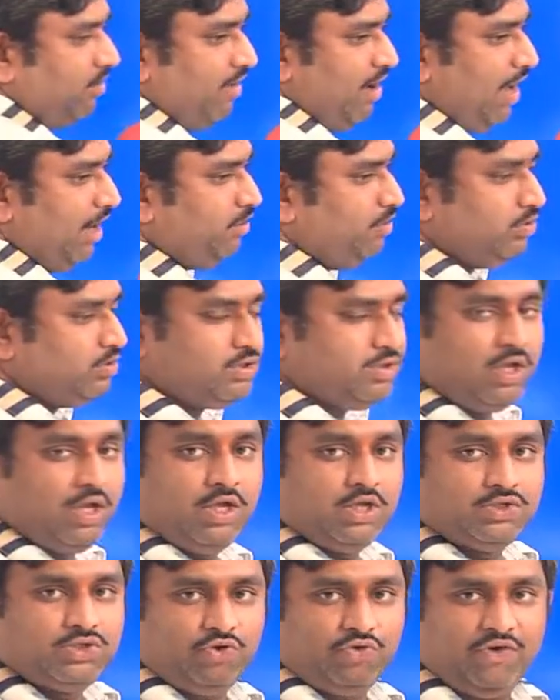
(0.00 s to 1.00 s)
the values.
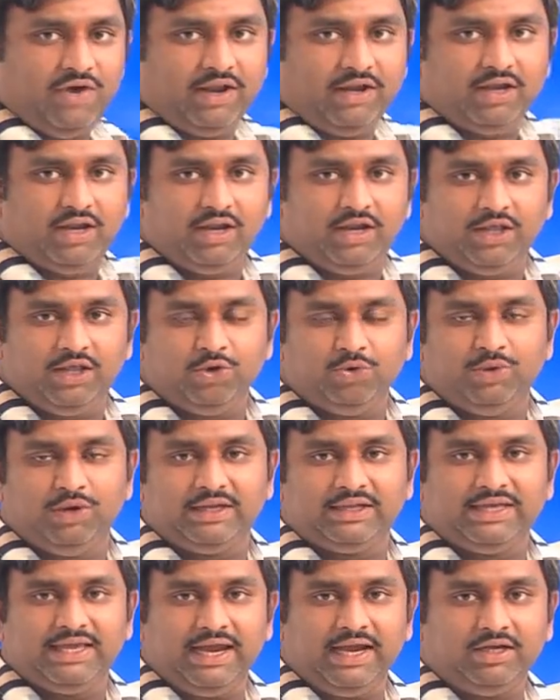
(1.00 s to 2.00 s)
So finally you
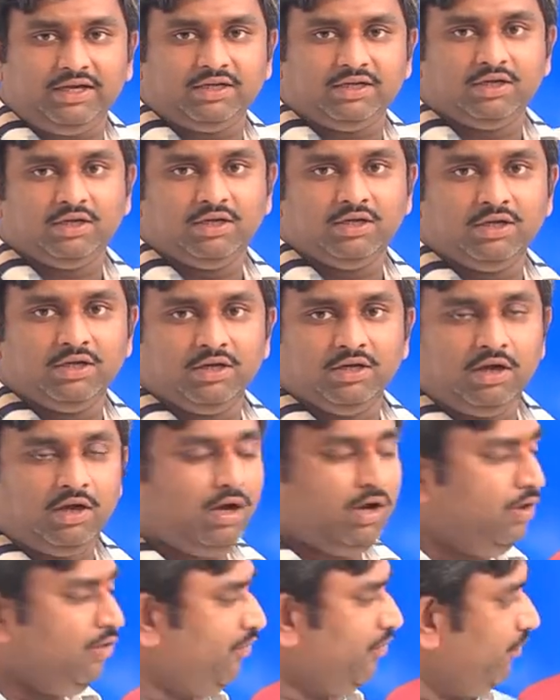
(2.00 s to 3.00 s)
will get
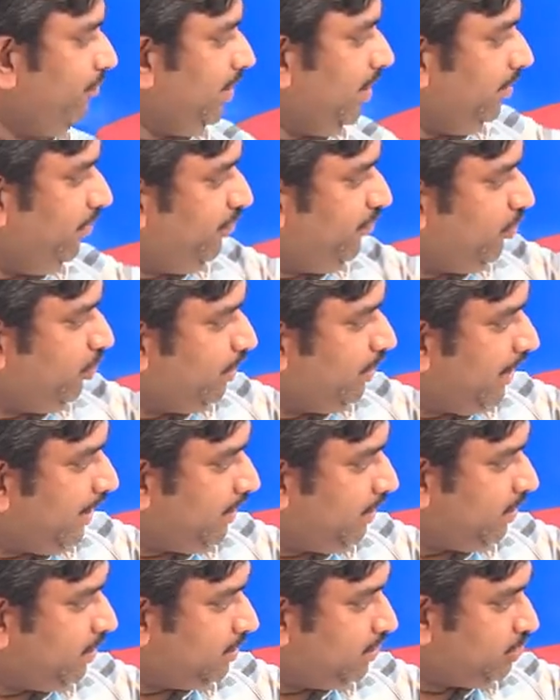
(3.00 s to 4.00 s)
uh, if you if you
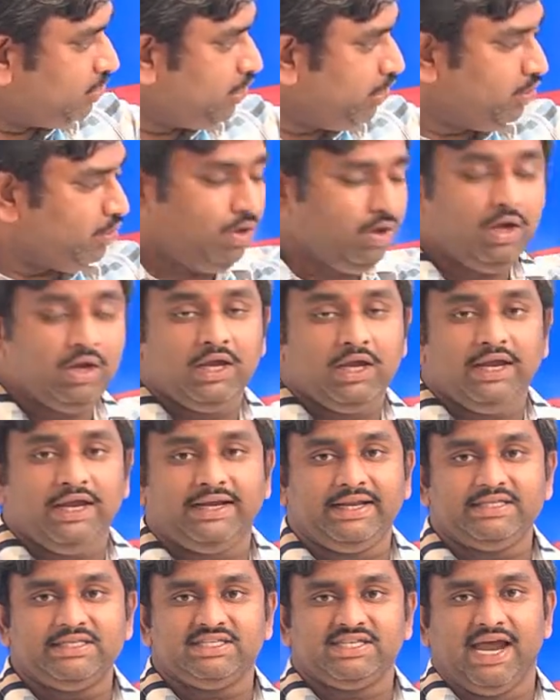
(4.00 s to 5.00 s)
get 0
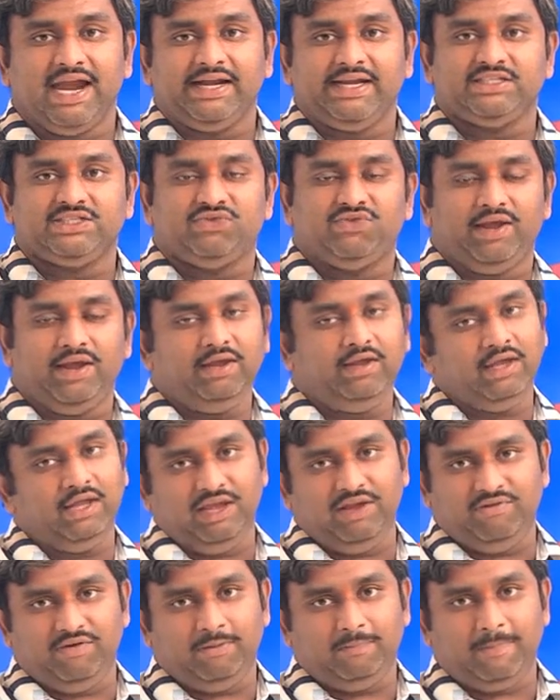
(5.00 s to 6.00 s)
it is satisfying
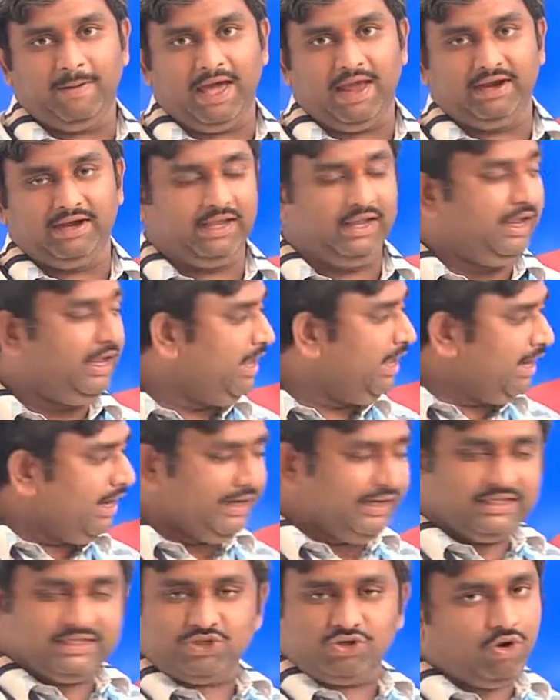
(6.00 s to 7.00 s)
even parity.
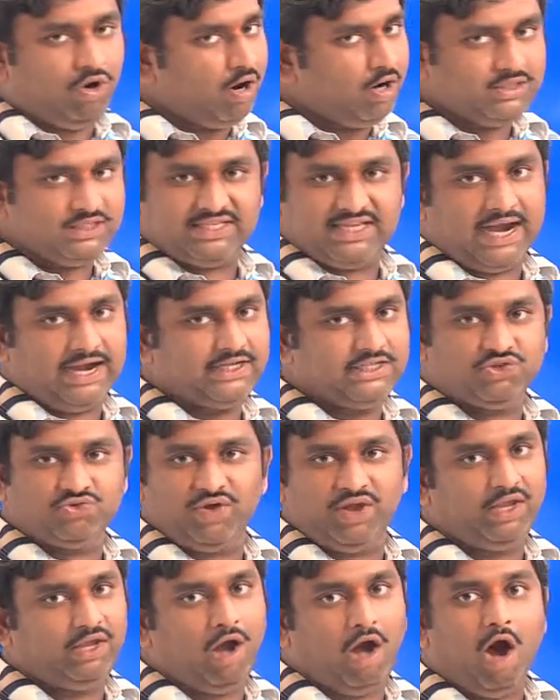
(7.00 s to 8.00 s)
It is not
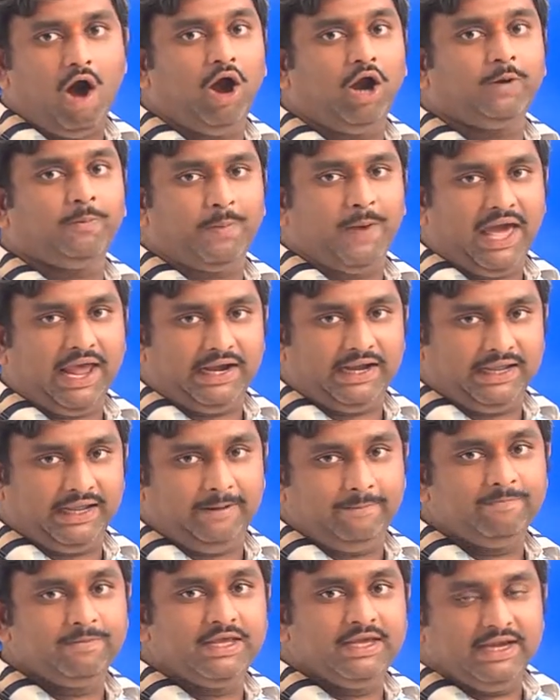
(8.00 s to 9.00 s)
satisfying odd
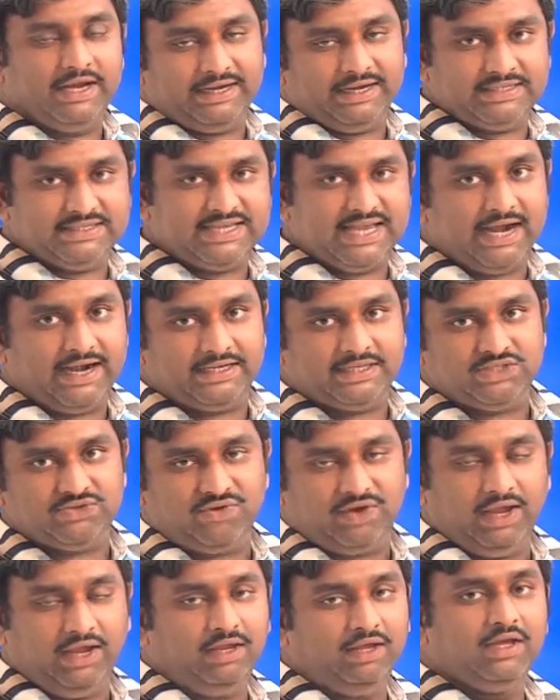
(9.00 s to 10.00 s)
parity. It is
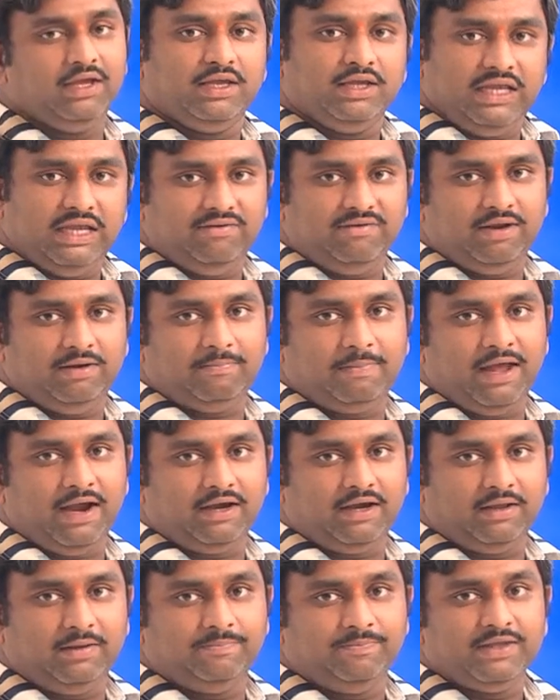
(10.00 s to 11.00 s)
satisfying even
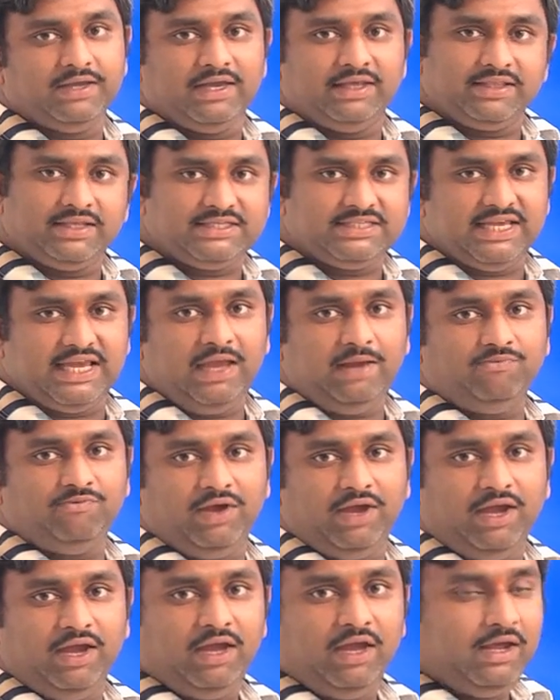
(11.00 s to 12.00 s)
parity. In the same
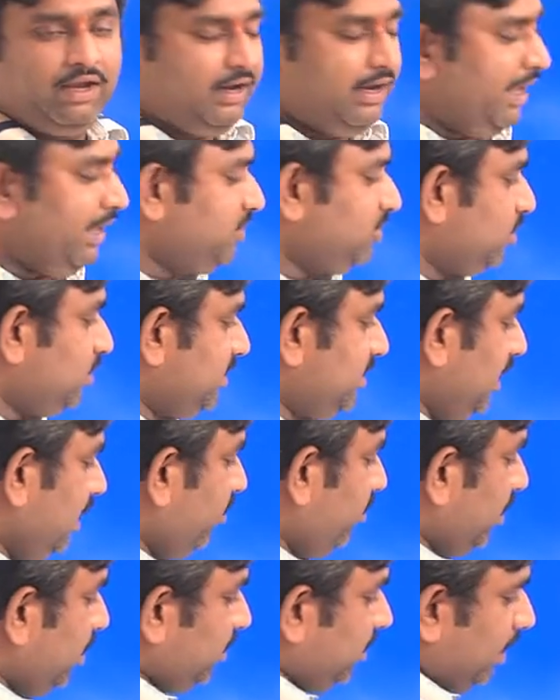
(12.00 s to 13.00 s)
way next
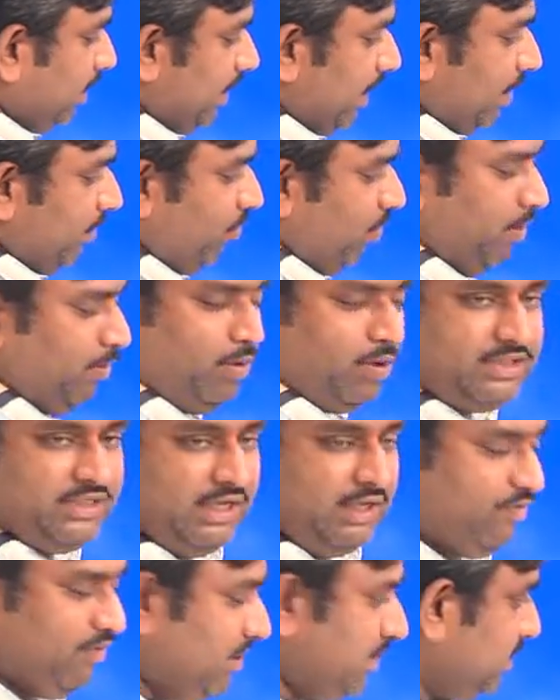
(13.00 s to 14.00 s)
take one more
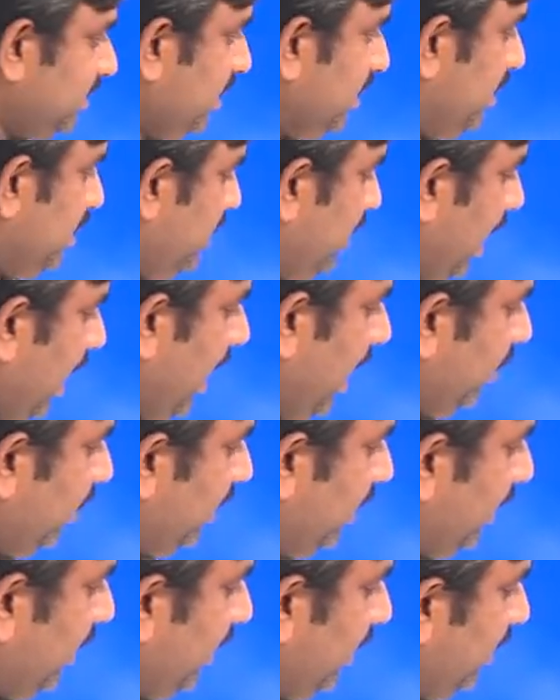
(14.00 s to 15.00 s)
sequence. I
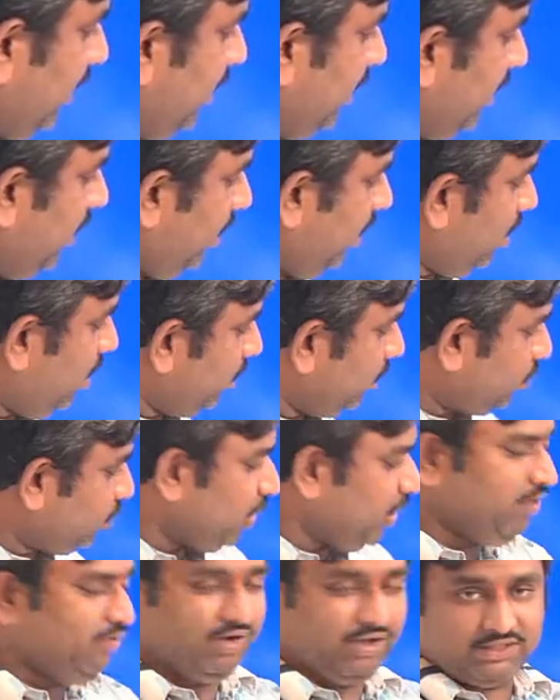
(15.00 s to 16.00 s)
have taken here
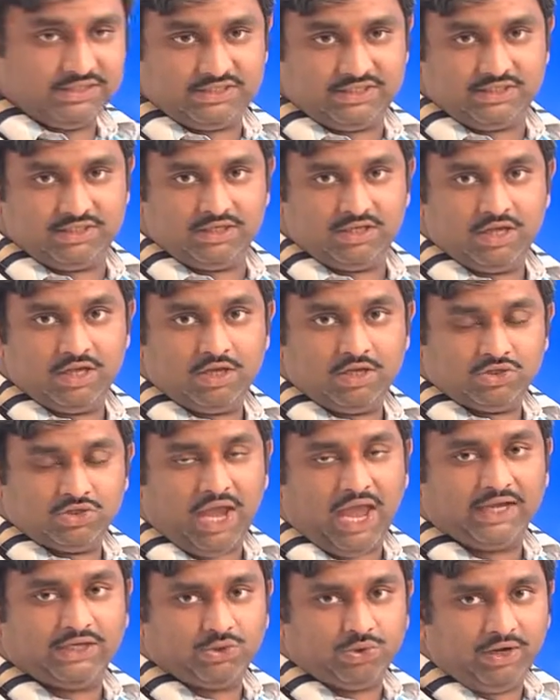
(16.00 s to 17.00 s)
3 ones.
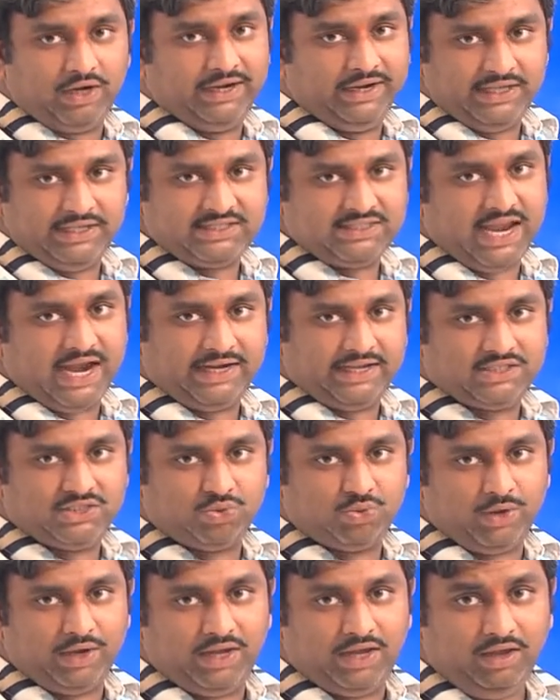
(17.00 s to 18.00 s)
So actually it is
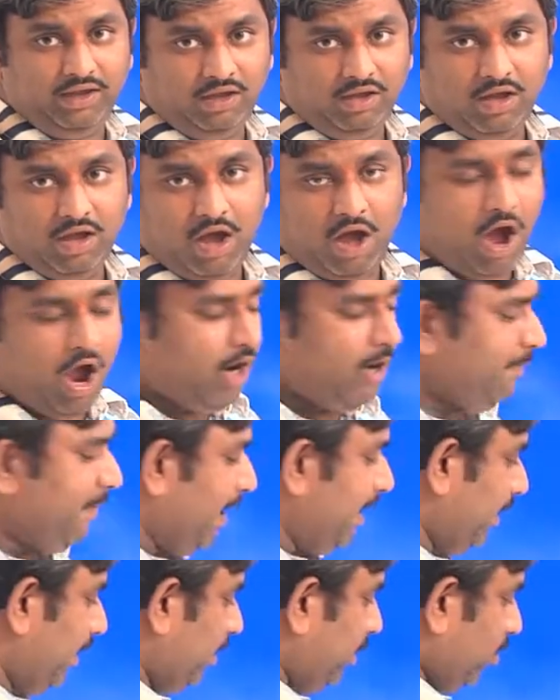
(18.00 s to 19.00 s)
satisfying odd
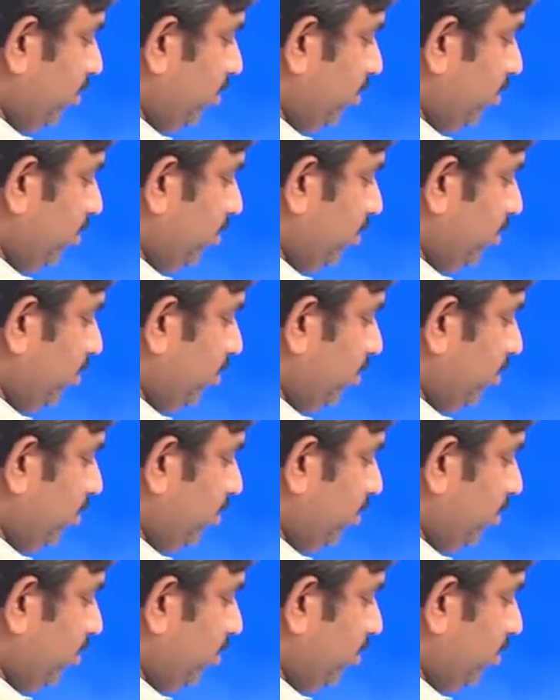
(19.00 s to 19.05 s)
parity.